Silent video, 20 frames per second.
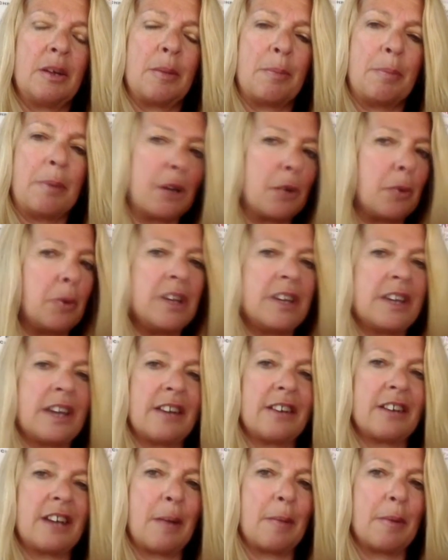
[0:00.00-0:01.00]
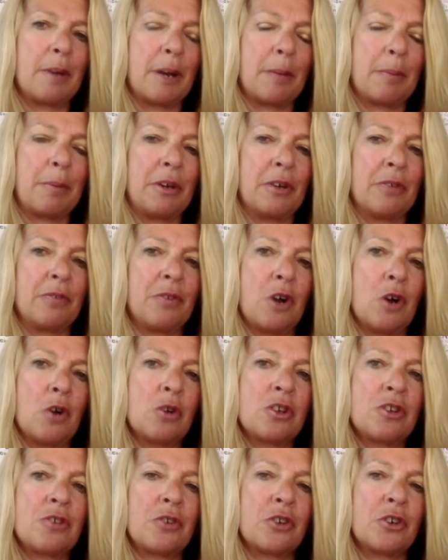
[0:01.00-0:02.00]
Big weekend coming up here,
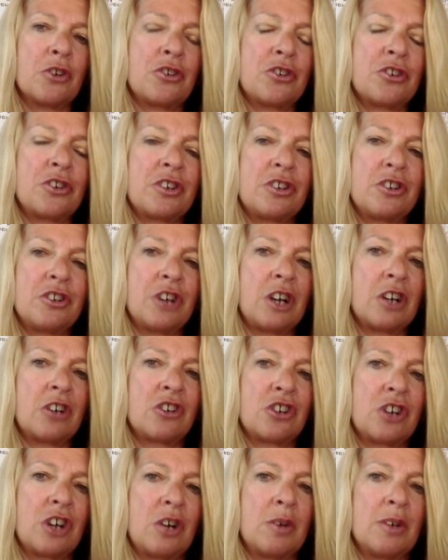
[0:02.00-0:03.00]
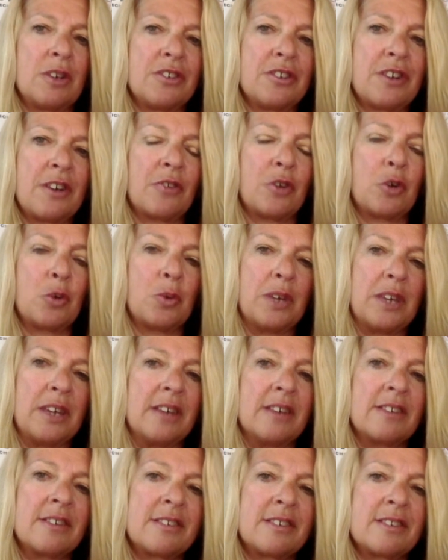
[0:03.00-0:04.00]
folks. First dog show in several
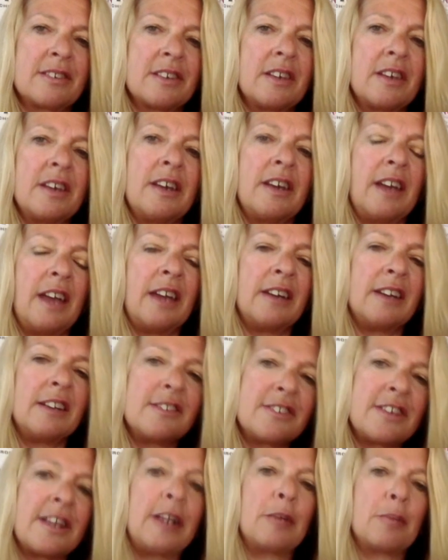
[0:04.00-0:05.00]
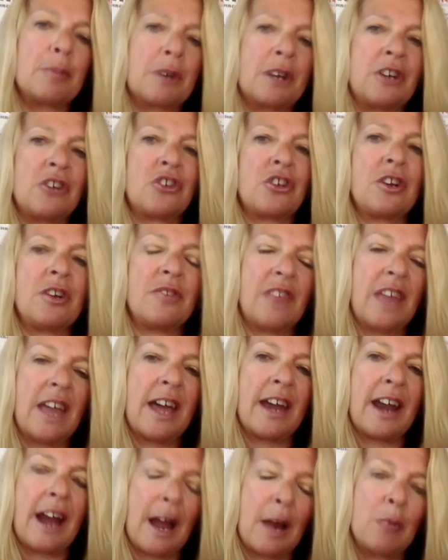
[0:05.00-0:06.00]
weeks. And in celebration of
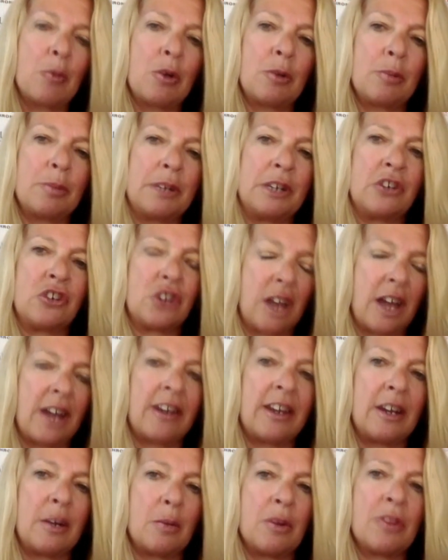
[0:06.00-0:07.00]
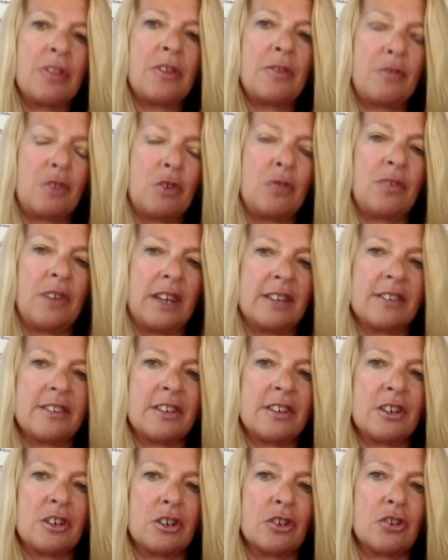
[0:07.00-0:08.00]
that, I will be chatting with a few
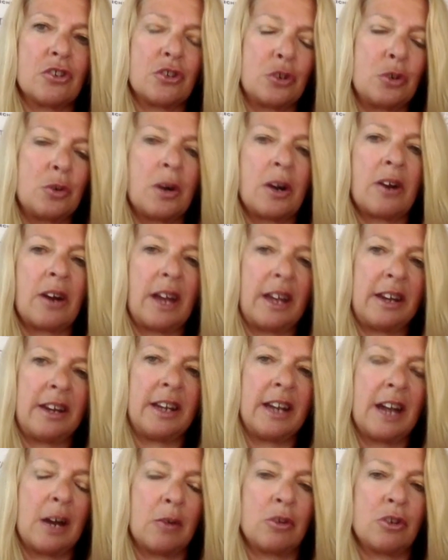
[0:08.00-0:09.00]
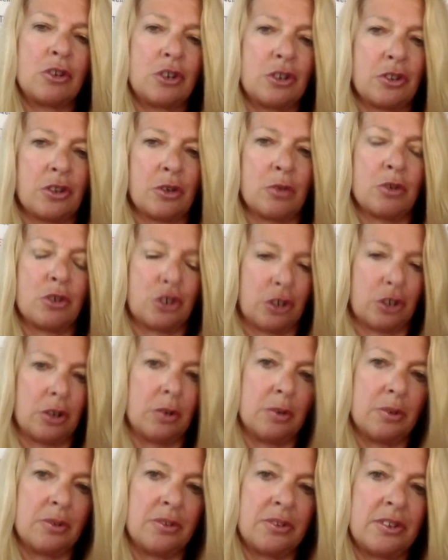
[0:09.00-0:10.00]
fanciers who are heading out to those
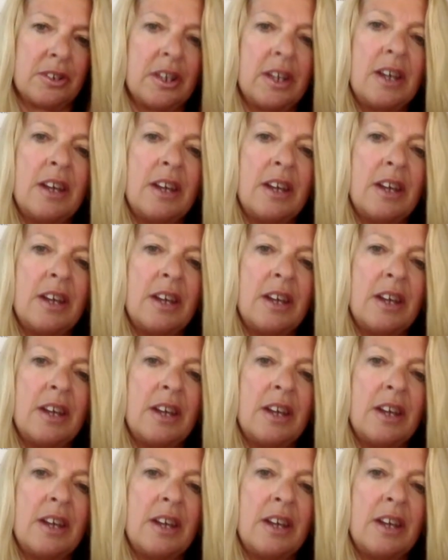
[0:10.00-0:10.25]
shows.